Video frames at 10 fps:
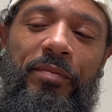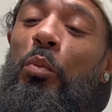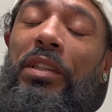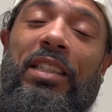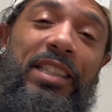
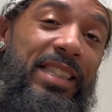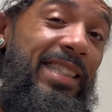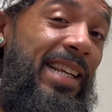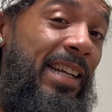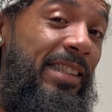With the
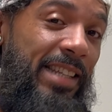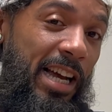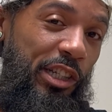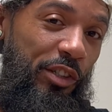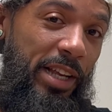G10
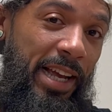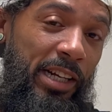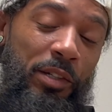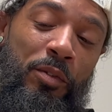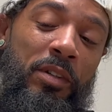textured
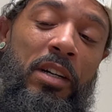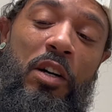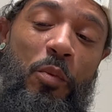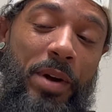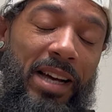handle,
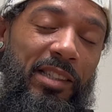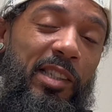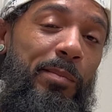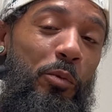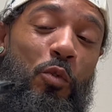we got a
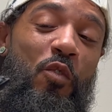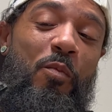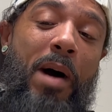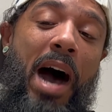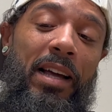smooth
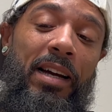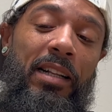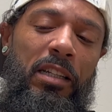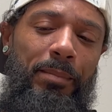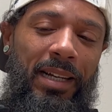pocket
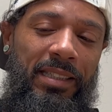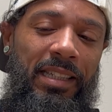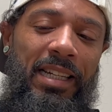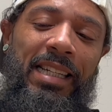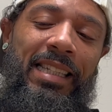clip that's
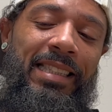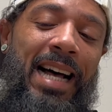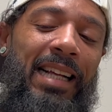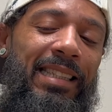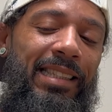
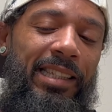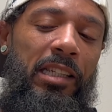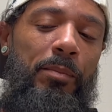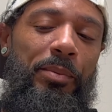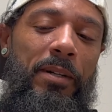not
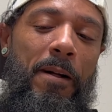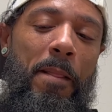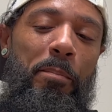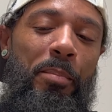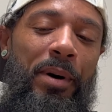deep,
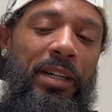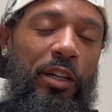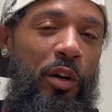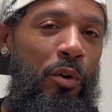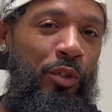but it
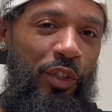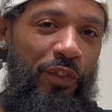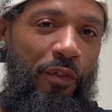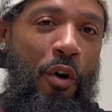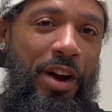goes
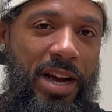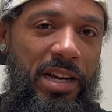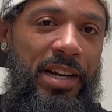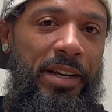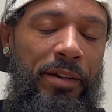far in
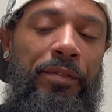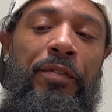enough.